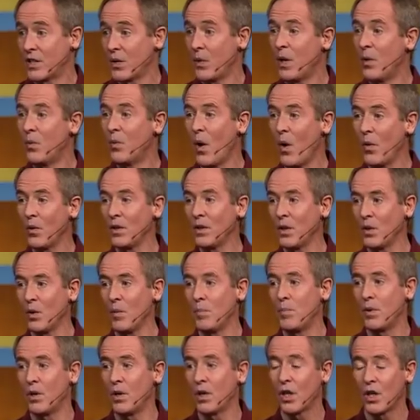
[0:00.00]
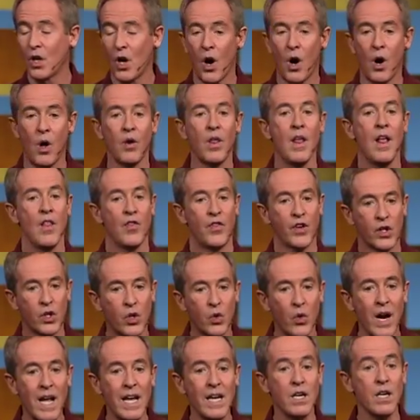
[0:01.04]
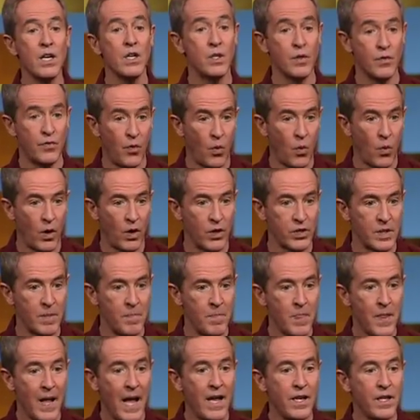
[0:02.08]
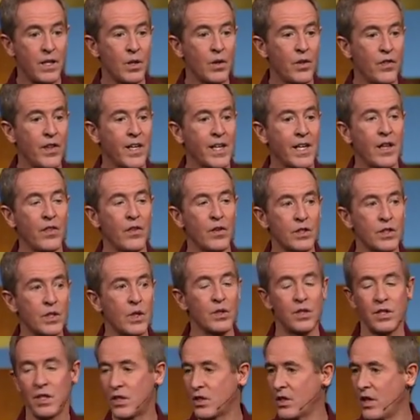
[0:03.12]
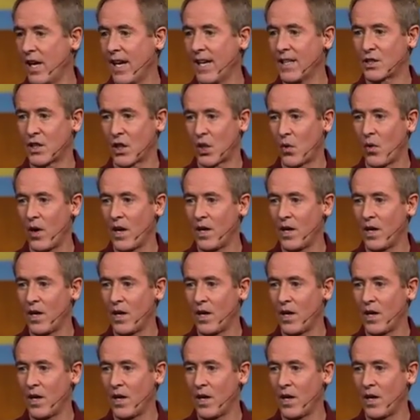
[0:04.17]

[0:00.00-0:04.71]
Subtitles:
he wrote a little book called The Great Divorce. And you're thinking there's no such thing as a great